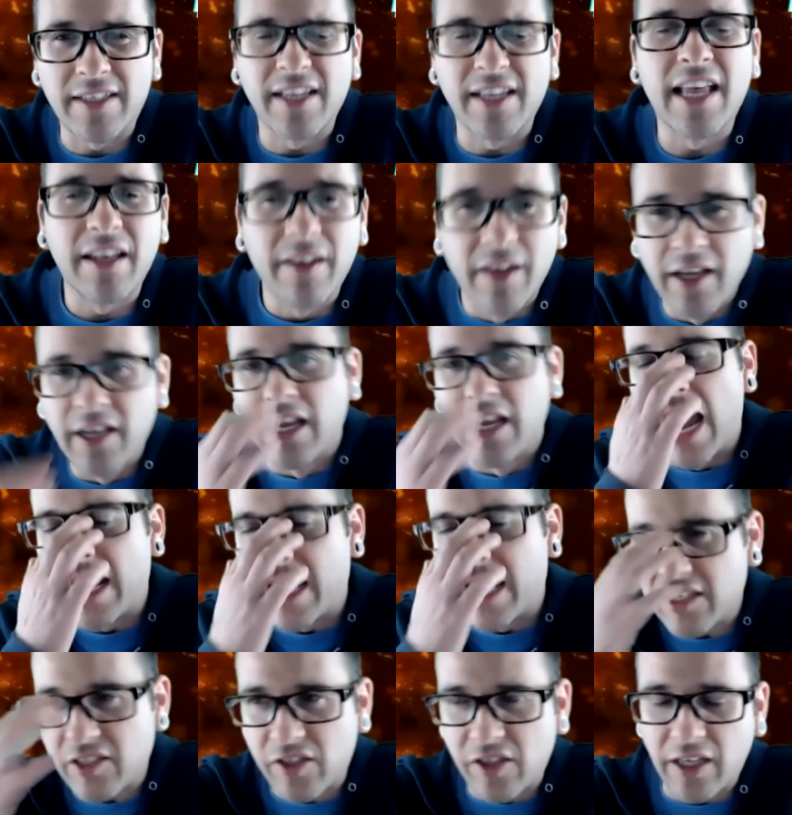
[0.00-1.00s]
And then I
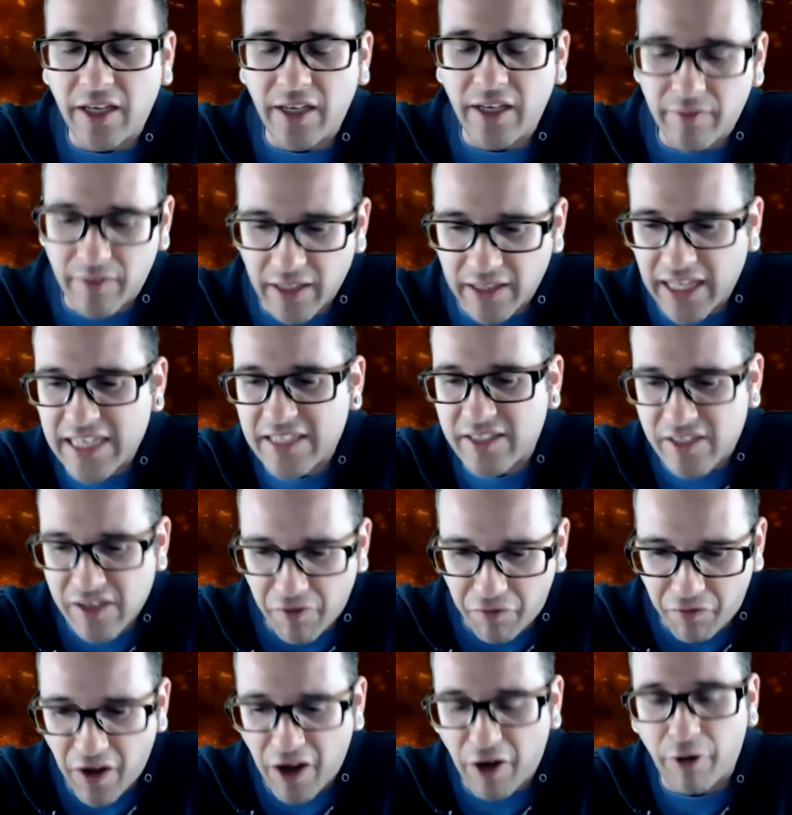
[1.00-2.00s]
guess the the less
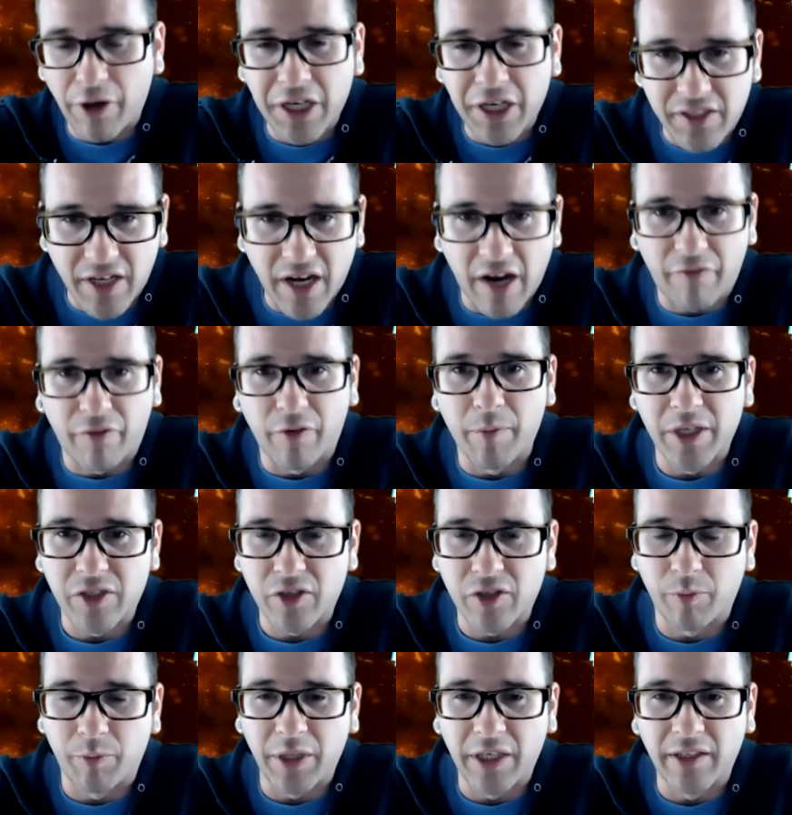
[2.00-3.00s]
nefarious governments
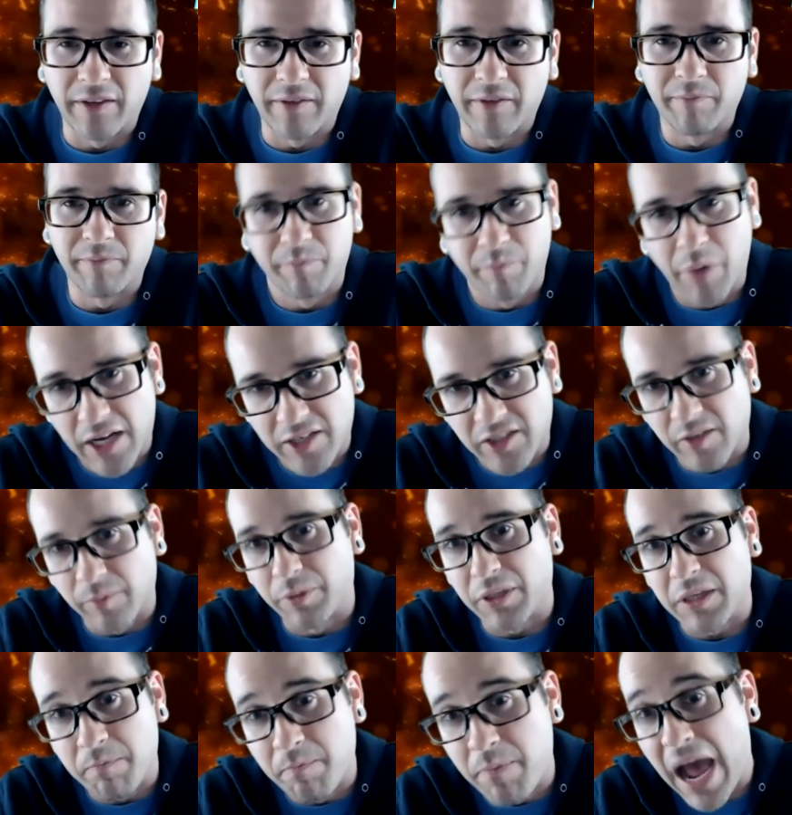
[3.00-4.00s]
will be
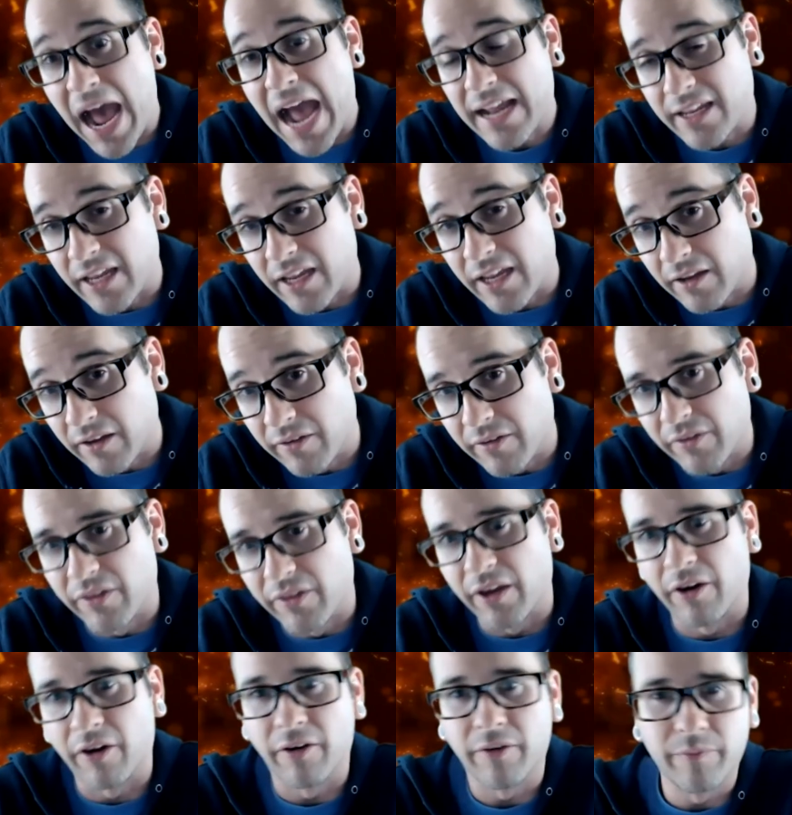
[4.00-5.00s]
possibly backing
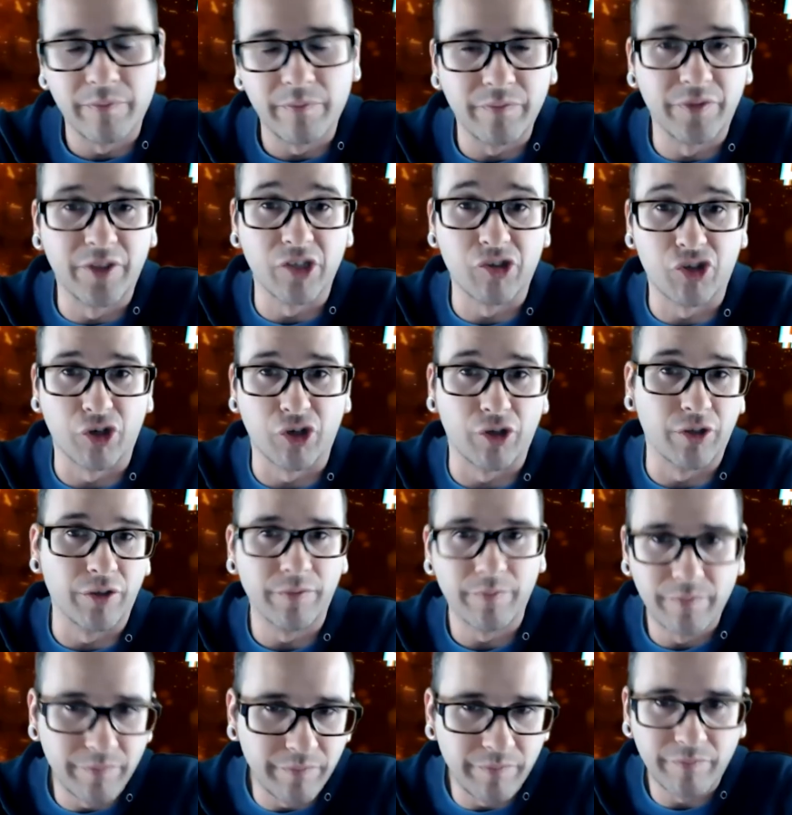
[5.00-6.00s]
their digital,
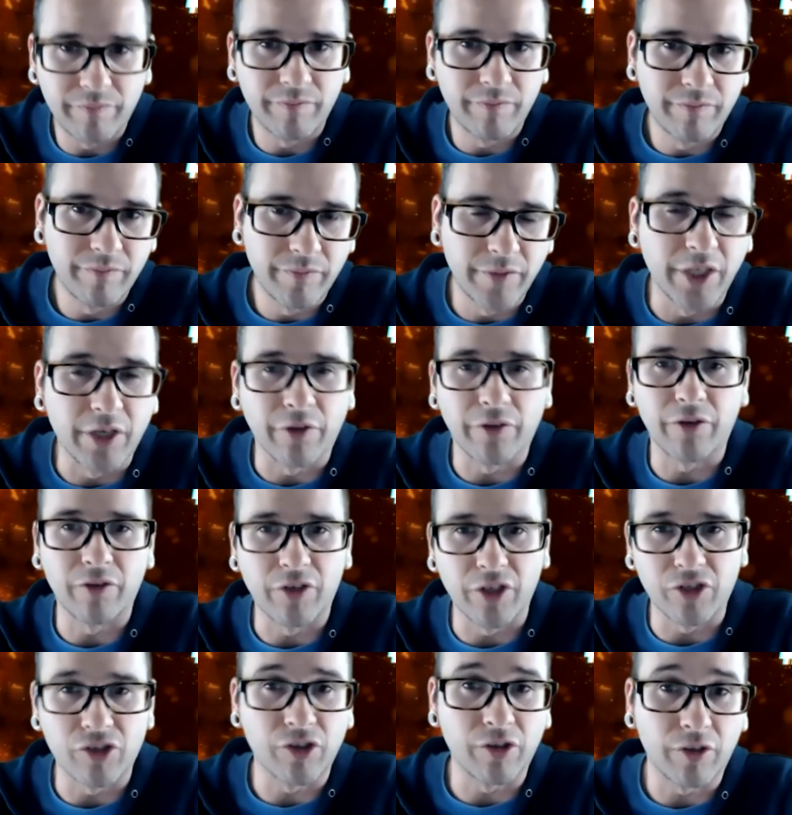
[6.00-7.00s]
you know, their
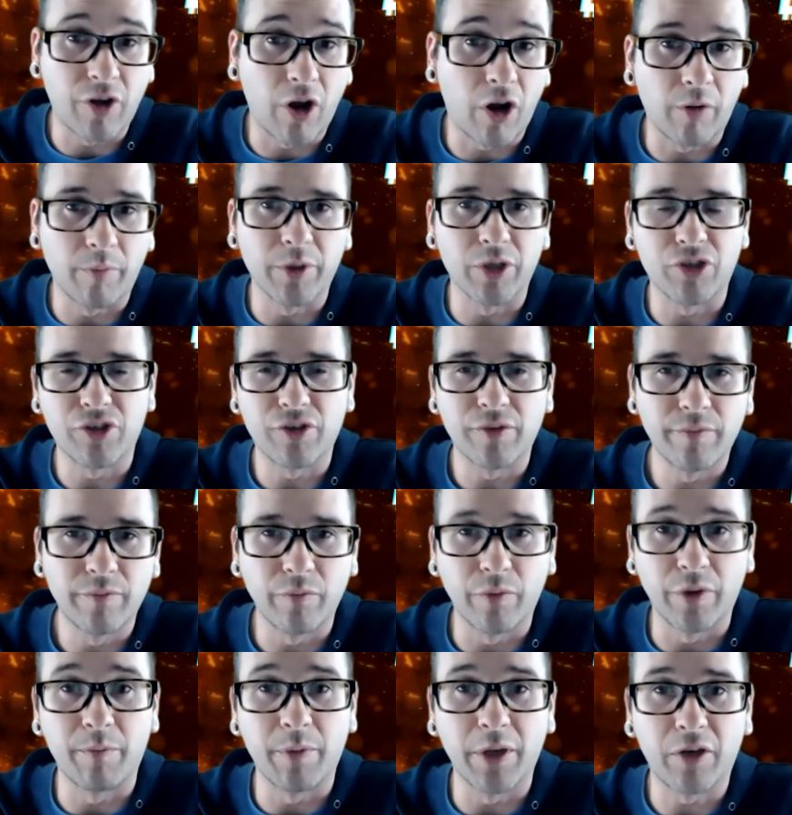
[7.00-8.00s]
digital garbage
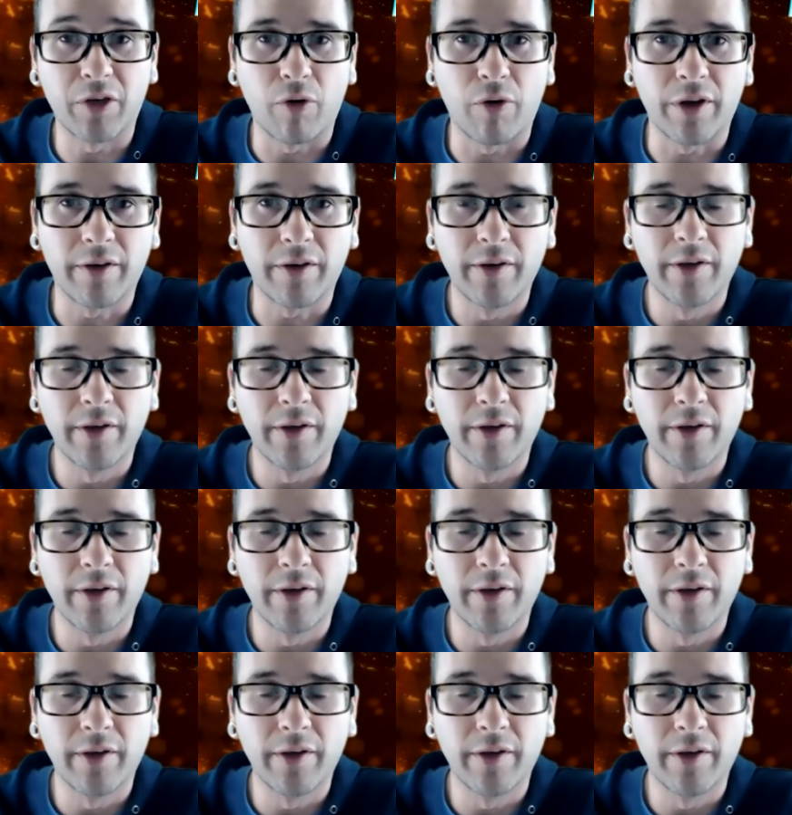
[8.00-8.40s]
with Bitcoin.